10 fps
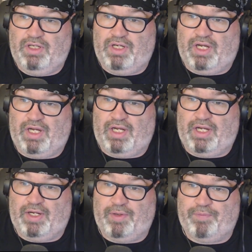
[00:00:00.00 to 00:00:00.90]

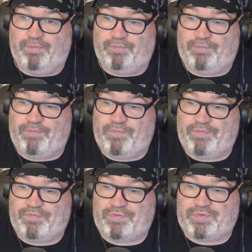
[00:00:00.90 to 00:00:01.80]
Um,
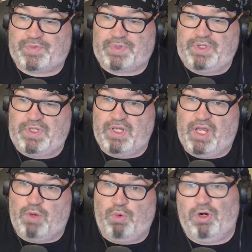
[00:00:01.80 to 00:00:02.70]

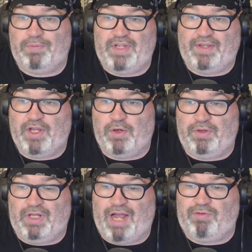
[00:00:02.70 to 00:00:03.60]
I won't update the go
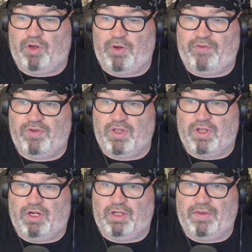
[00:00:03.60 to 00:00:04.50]
live load
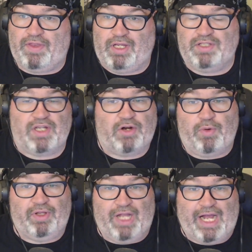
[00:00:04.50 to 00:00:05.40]
uh, thing because I already
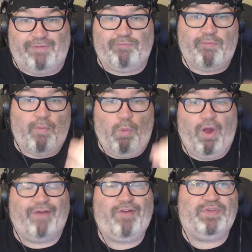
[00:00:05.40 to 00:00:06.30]
went live.
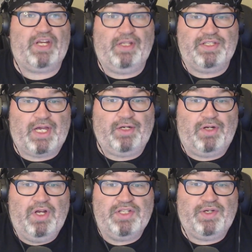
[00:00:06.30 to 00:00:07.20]
I've updated the title.
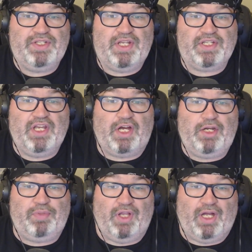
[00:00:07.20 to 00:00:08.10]
So it says
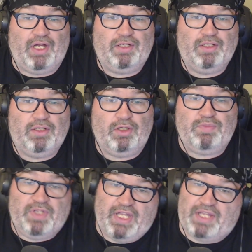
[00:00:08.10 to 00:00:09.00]
Gunpla.
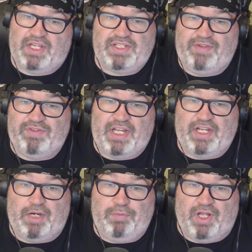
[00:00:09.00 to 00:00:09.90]
Oops, that doesn't even say
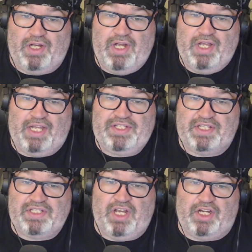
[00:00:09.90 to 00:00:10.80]
Gunpla. That
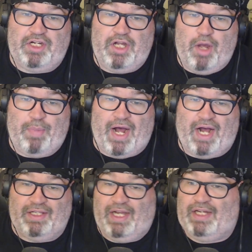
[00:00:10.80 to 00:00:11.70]
says
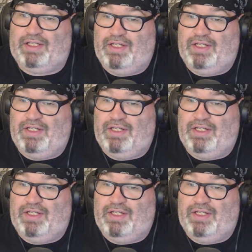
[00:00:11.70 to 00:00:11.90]
Gunpala.